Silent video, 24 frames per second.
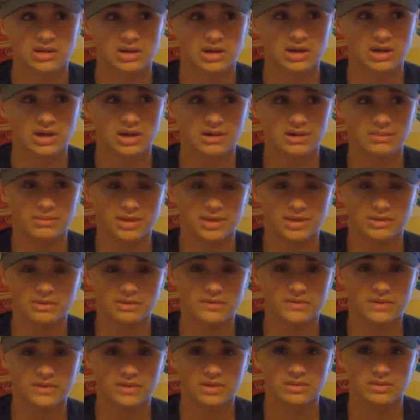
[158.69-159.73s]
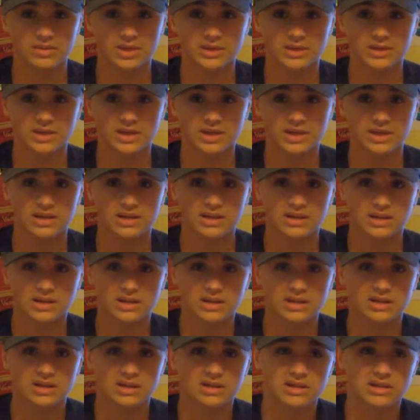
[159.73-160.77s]
How do I feel about that?
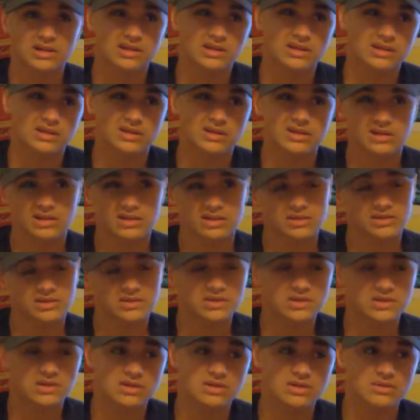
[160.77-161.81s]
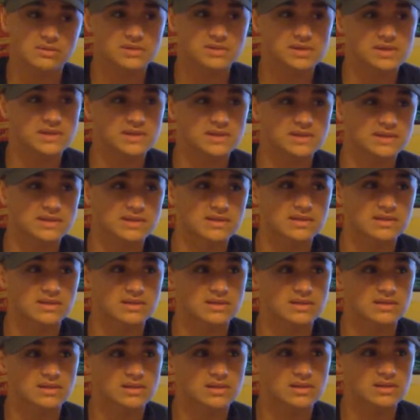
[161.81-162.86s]
Those colorways,